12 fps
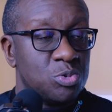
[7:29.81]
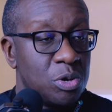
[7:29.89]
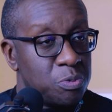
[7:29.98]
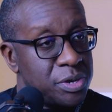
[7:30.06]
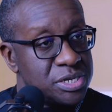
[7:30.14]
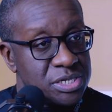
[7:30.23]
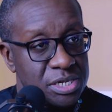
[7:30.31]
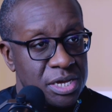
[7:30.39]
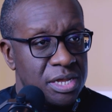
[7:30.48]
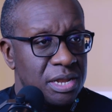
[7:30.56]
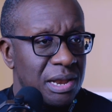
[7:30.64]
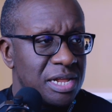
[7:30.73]
what we are seeing
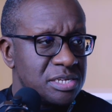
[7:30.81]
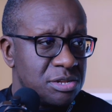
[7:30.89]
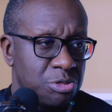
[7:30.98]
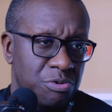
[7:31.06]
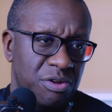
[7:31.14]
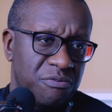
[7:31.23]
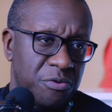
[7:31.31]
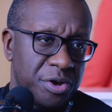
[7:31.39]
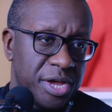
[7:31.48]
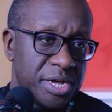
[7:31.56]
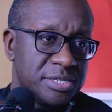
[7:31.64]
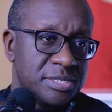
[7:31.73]
in the last 3-4
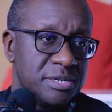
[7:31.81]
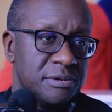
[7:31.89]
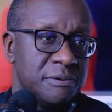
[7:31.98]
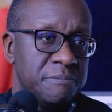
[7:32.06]
years.